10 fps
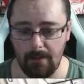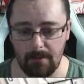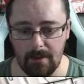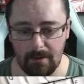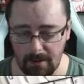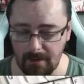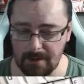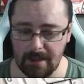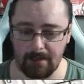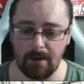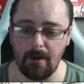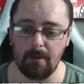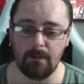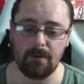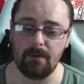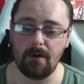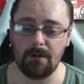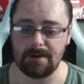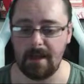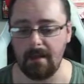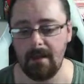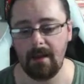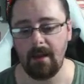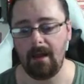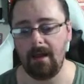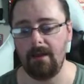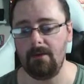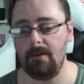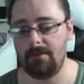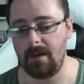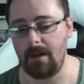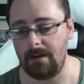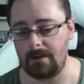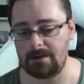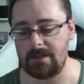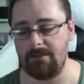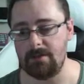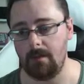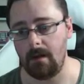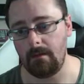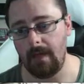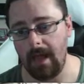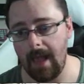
You know, you guys keep me going with new content, and all of that kind of good stuff as well.